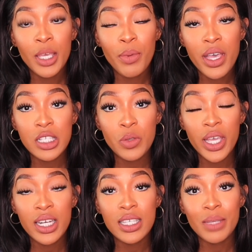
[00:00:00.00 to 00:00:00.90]
He passed
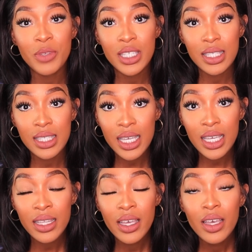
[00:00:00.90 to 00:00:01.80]
away December
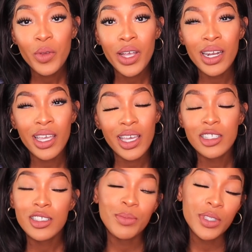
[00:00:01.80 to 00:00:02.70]
16th. We got
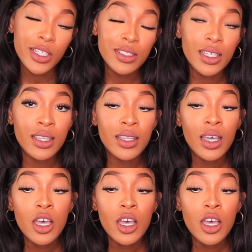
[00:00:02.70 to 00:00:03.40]
engaged December 13th.